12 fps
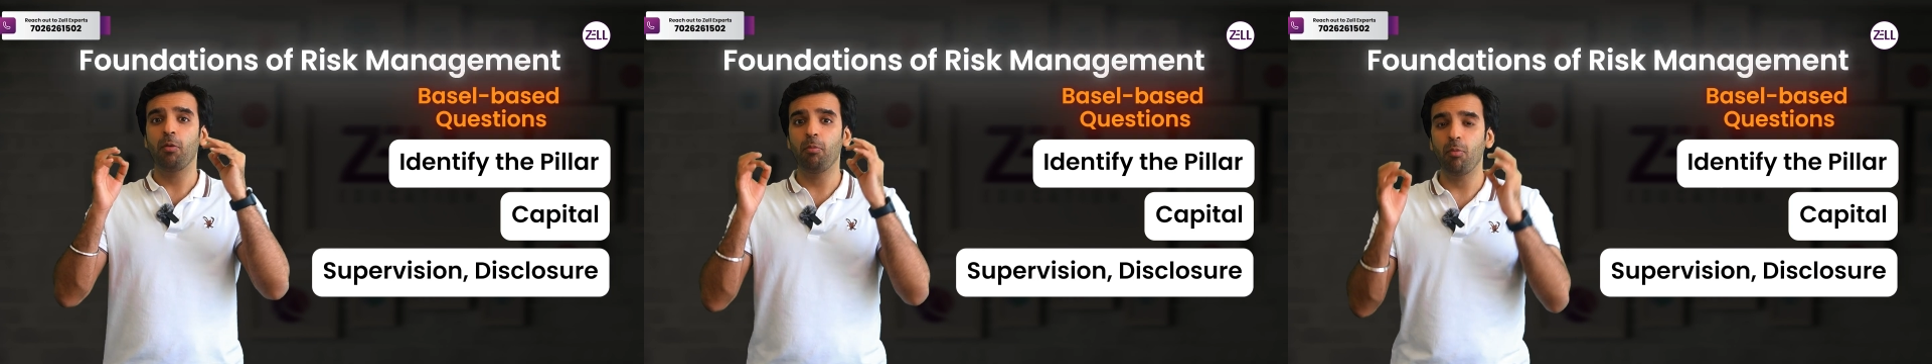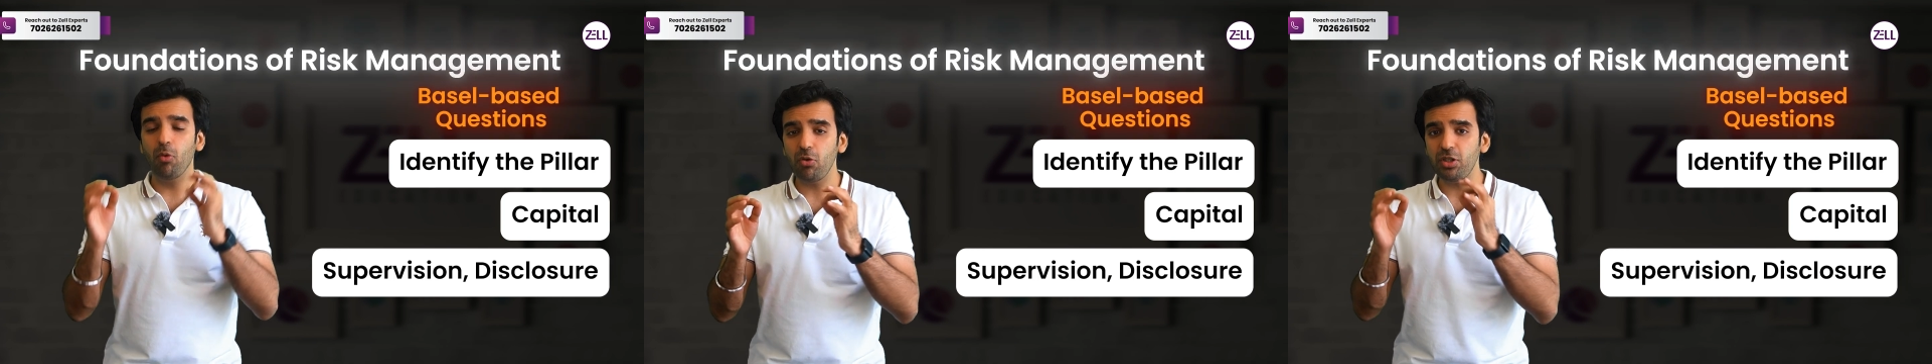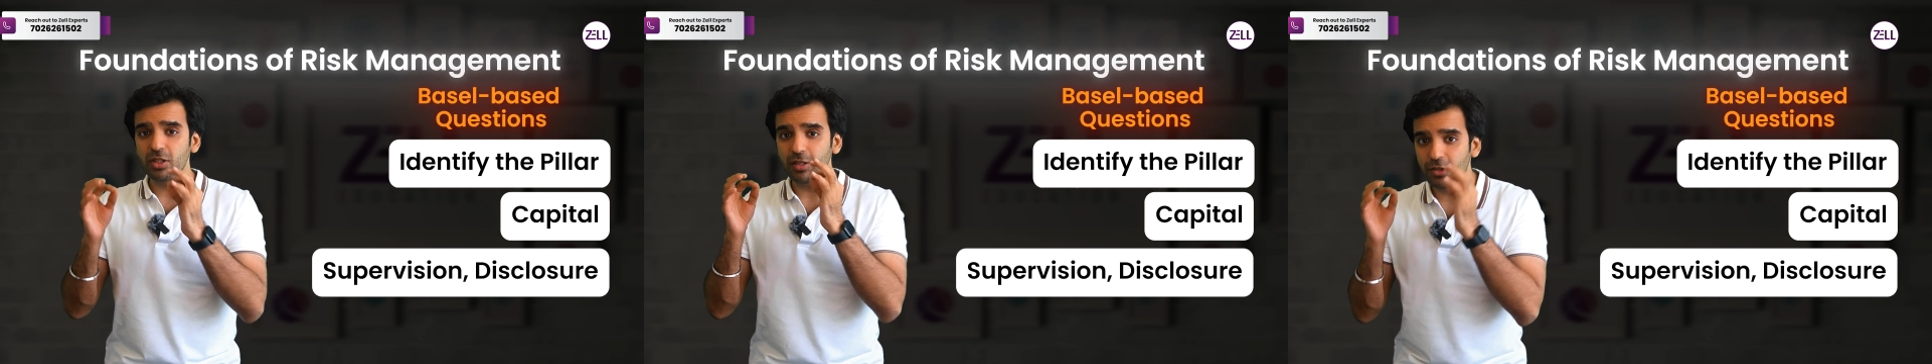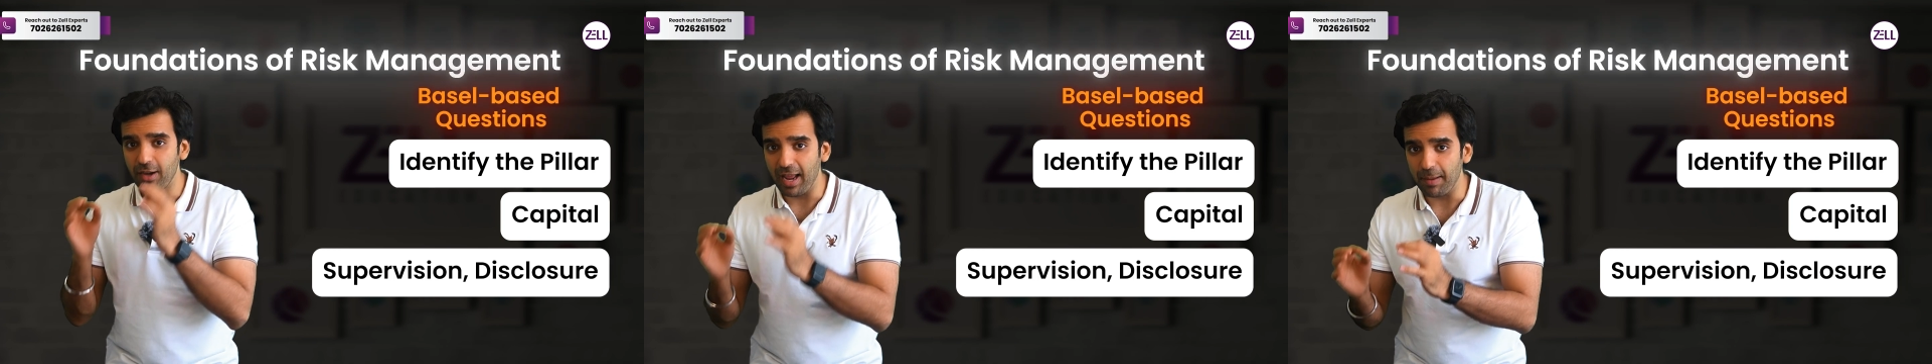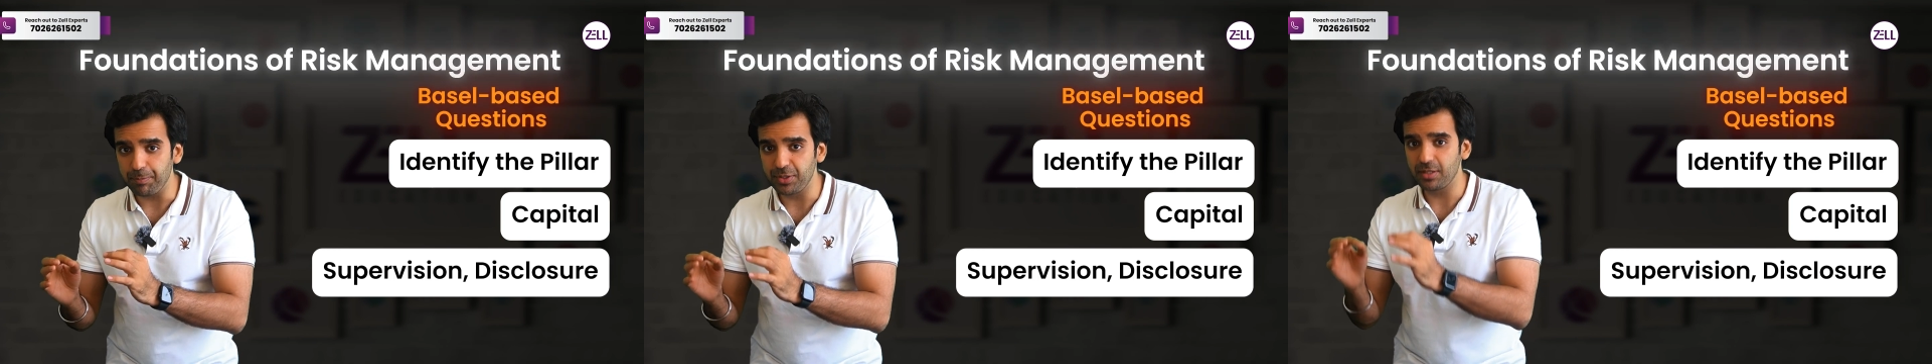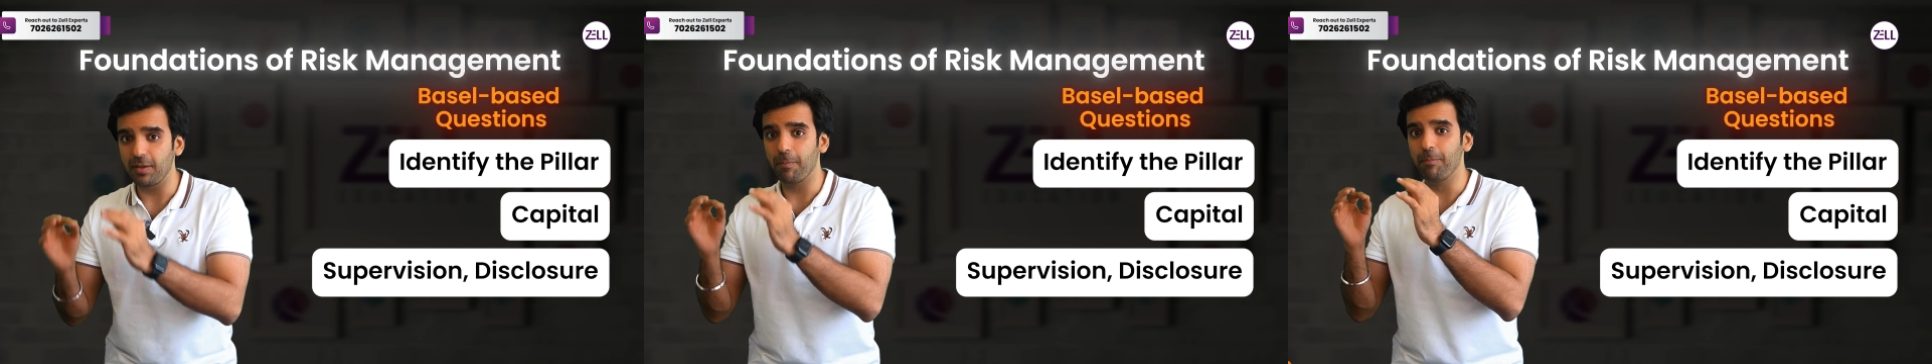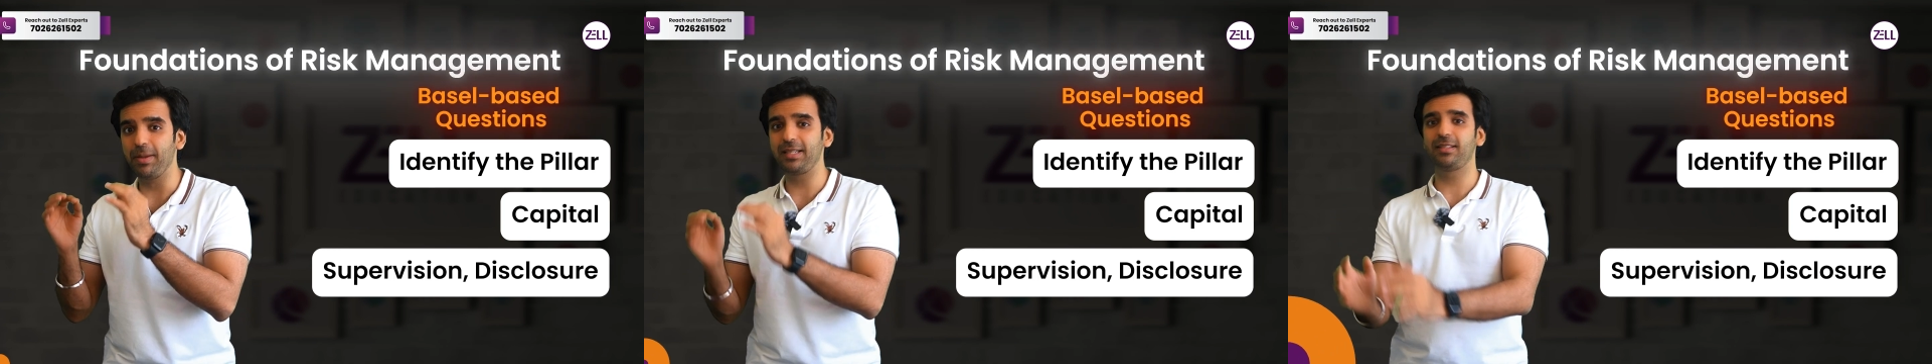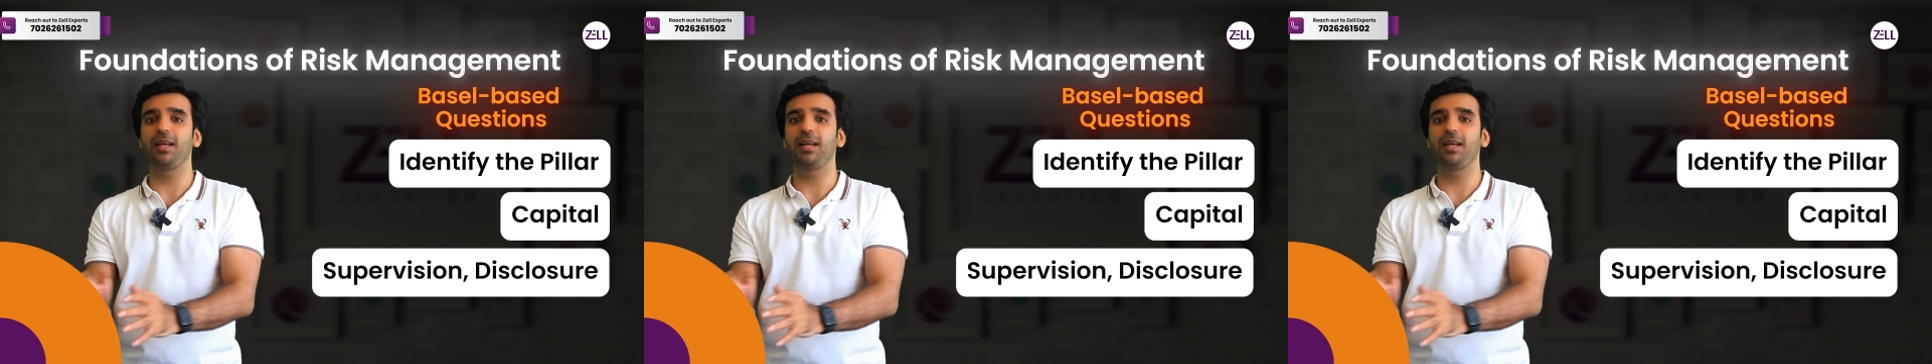Most traps mix